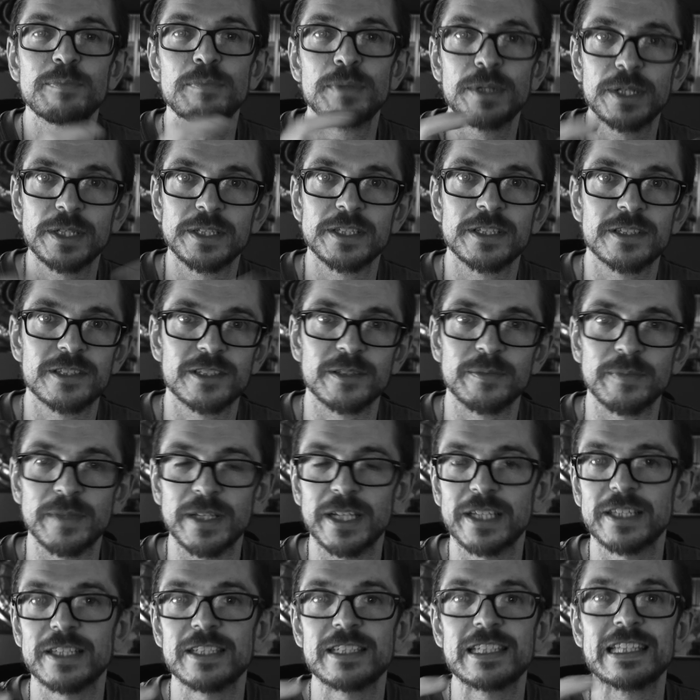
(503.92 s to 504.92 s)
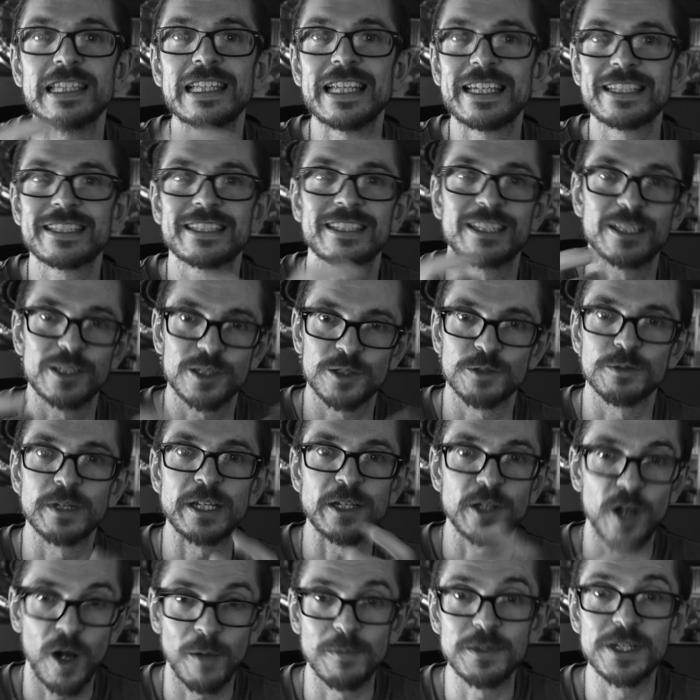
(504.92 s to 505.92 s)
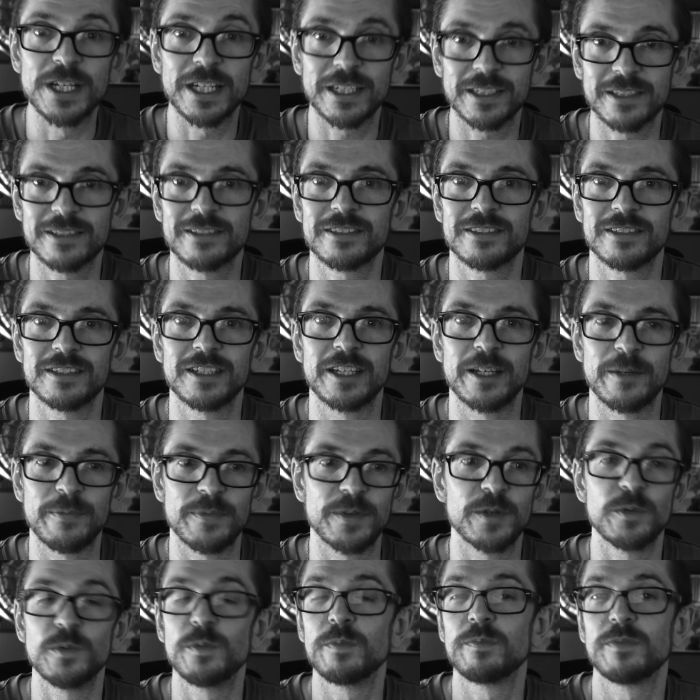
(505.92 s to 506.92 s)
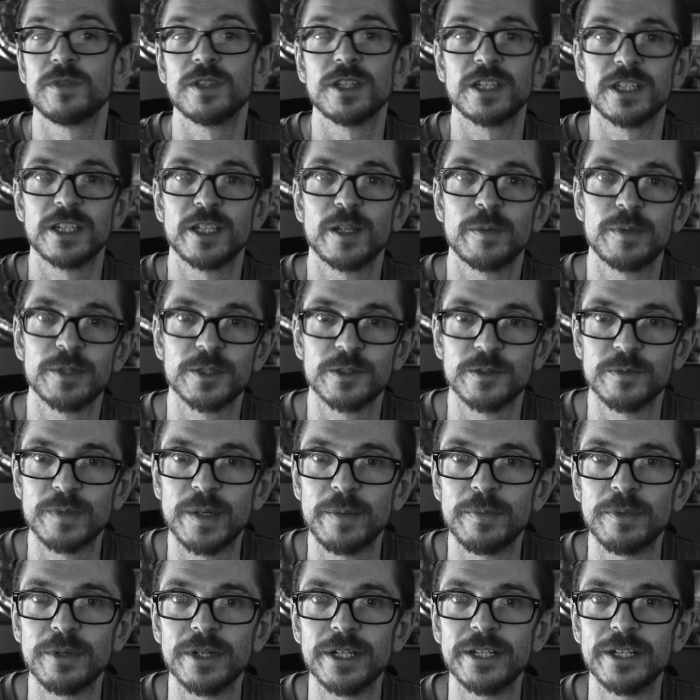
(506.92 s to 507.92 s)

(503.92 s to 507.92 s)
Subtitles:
burdensome, like there's less discrete objects that can help us remember